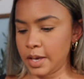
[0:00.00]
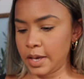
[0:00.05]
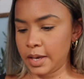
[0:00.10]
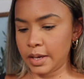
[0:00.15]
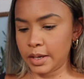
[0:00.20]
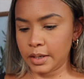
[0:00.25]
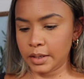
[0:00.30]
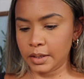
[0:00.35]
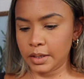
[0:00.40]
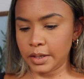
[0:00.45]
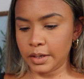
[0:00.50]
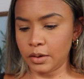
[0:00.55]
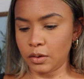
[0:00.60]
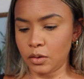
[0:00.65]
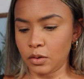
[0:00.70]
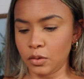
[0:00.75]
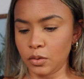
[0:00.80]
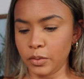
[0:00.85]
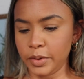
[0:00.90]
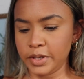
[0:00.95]
and I
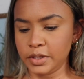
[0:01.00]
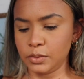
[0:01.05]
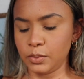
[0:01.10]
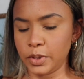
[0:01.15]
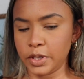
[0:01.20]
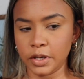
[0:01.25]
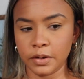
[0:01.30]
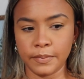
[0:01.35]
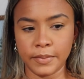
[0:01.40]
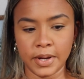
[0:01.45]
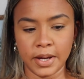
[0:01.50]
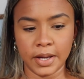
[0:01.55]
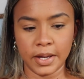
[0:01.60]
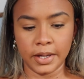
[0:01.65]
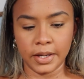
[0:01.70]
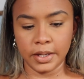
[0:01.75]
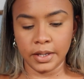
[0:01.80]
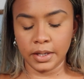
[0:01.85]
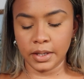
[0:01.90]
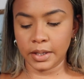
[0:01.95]
always wear
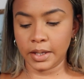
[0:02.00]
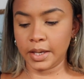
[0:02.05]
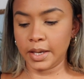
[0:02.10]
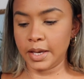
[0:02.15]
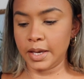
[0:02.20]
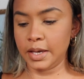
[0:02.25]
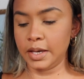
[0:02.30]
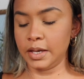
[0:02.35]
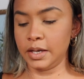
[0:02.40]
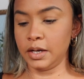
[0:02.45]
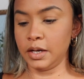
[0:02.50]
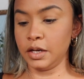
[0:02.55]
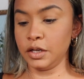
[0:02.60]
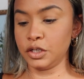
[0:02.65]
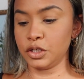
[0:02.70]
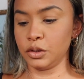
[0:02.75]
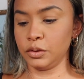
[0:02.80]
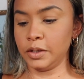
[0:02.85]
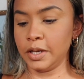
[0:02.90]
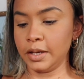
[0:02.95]
my K
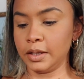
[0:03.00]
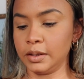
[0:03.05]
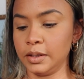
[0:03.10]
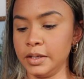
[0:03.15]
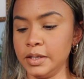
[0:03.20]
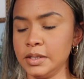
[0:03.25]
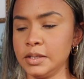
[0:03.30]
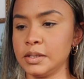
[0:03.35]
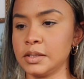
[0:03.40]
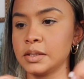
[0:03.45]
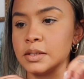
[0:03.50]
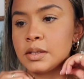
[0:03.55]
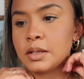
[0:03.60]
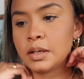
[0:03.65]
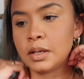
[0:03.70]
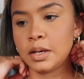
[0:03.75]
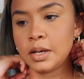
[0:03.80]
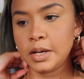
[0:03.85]
initial necklace.